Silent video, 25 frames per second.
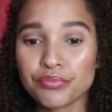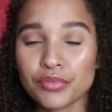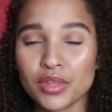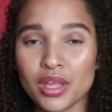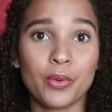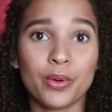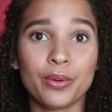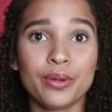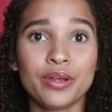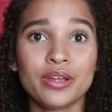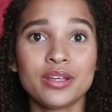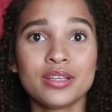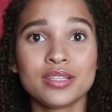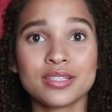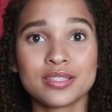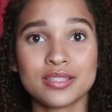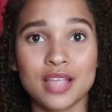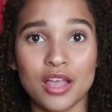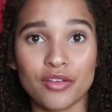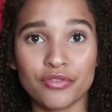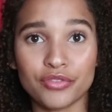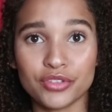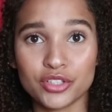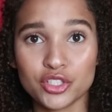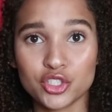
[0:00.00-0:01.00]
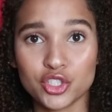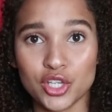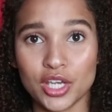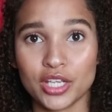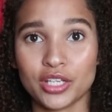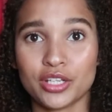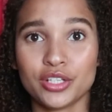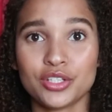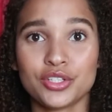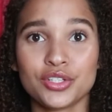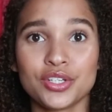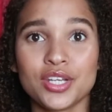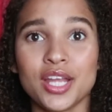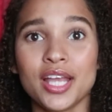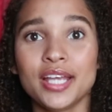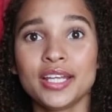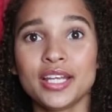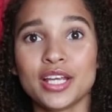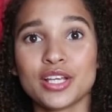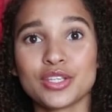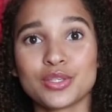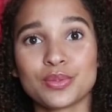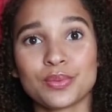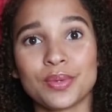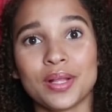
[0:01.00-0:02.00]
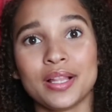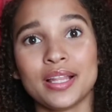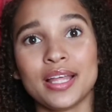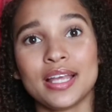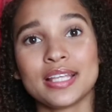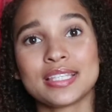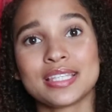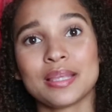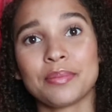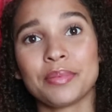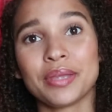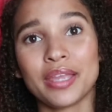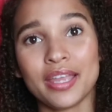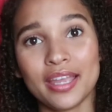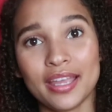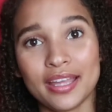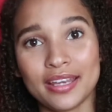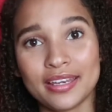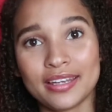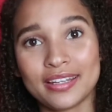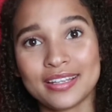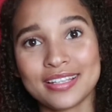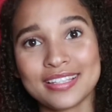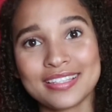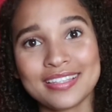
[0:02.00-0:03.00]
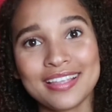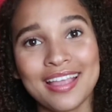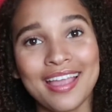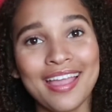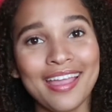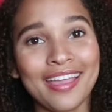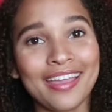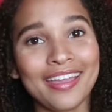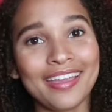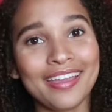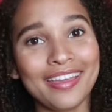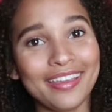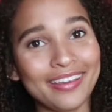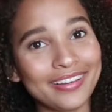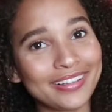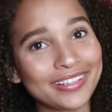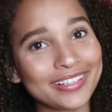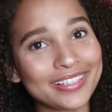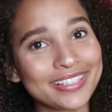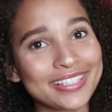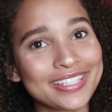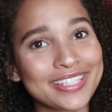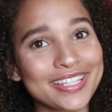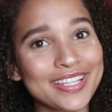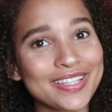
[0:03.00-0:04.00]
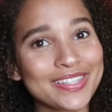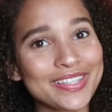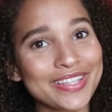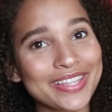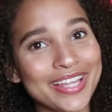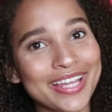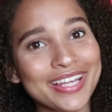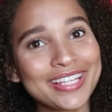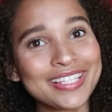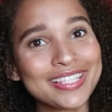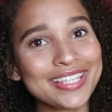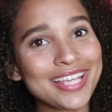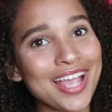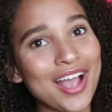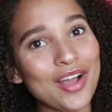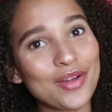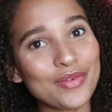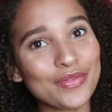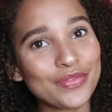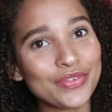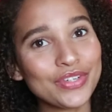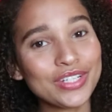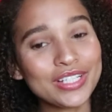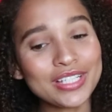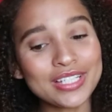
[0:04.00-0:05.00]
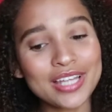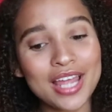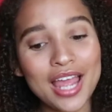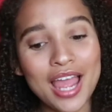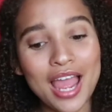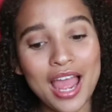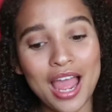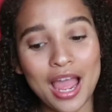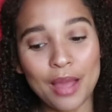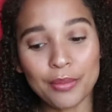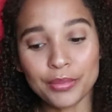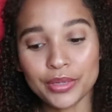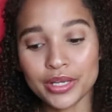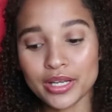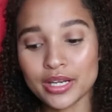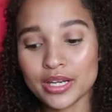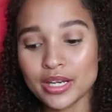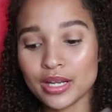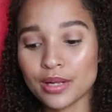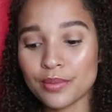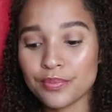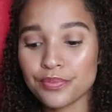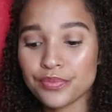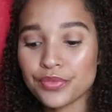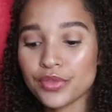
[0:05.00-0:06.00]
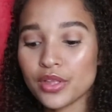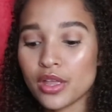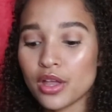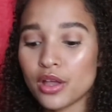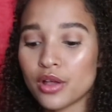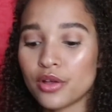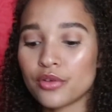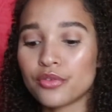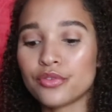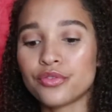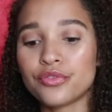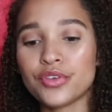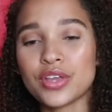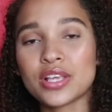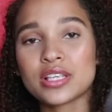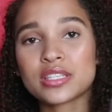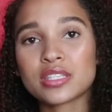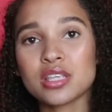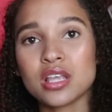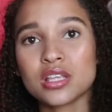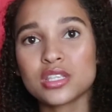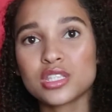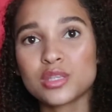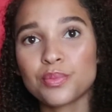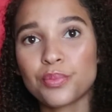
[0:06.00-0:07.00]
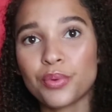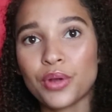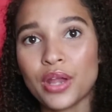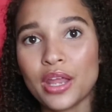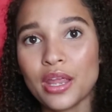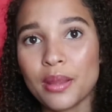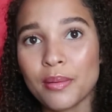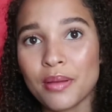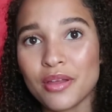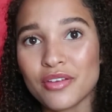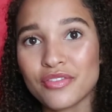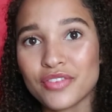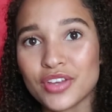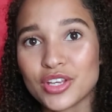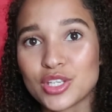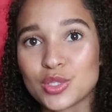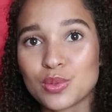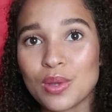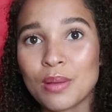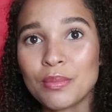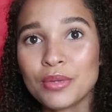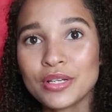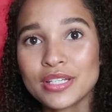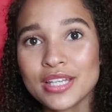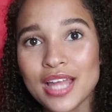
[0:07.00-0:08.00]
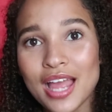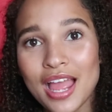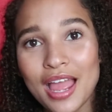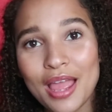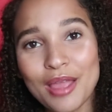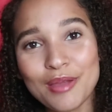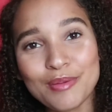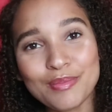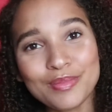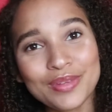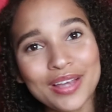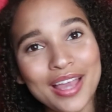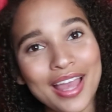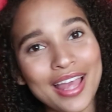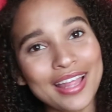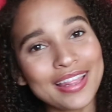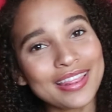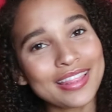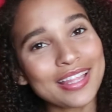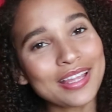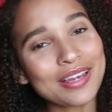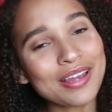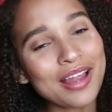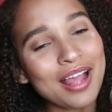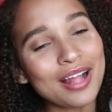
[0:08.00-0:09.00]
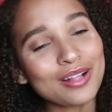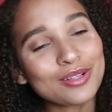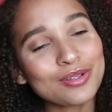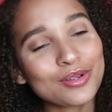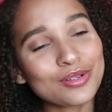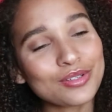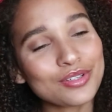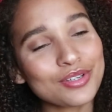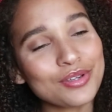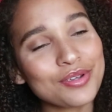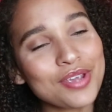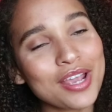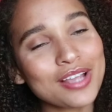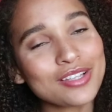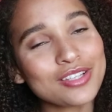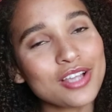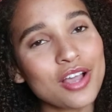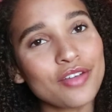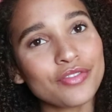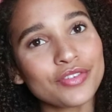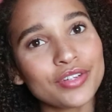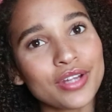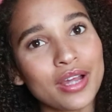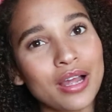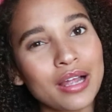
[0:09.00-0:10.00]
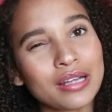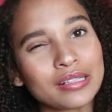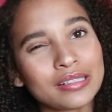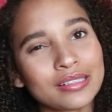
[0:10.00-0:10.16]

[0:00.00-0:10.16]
I'm wearing a saffle jacket tonight as well as some Edgar's heels. So that is the outfit. I'm gonna fix spraying my face one more time and then I'll talk to you guys after.